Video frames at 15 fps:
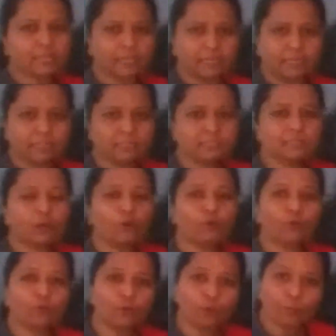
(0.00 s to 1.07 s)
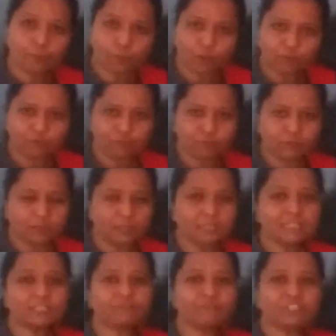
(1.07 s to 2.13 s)
is a group of
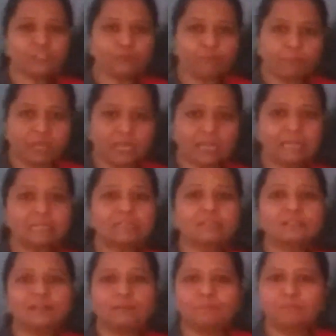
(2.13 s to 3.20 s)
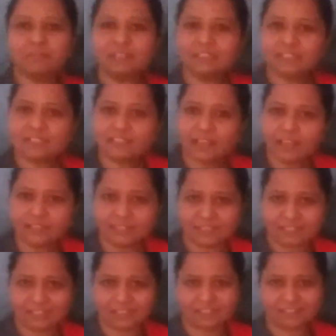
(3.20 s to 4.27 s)
words which make a complete
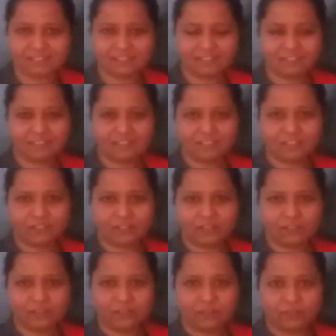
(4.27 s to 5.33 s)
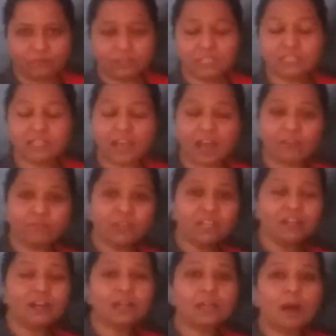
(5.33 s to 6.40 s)
sense, which is
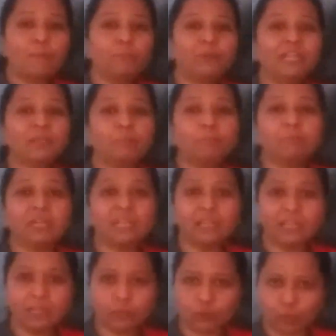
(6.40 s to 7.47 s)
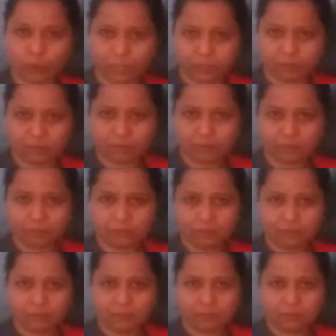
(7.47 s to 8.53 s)
having a complete meaning to it.
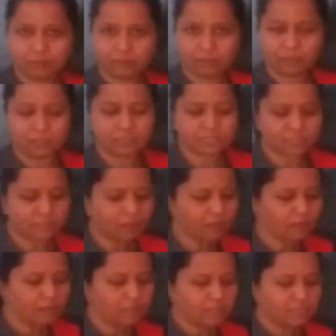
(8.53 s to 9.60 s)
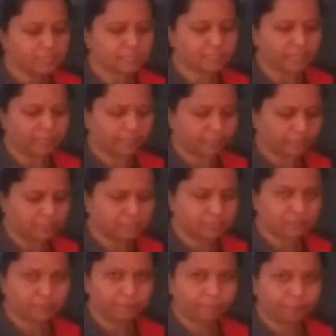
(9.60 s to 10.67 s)
It's a
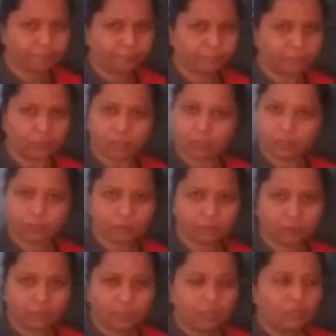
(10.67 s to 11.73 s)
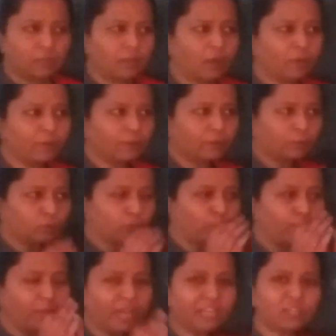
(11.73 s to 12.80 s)
sentence. Now,
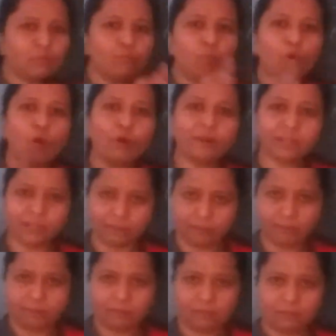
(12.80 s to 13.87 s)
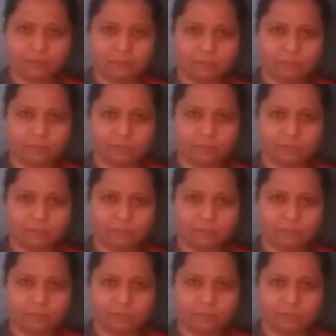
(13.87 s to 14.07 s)
to make it more clear,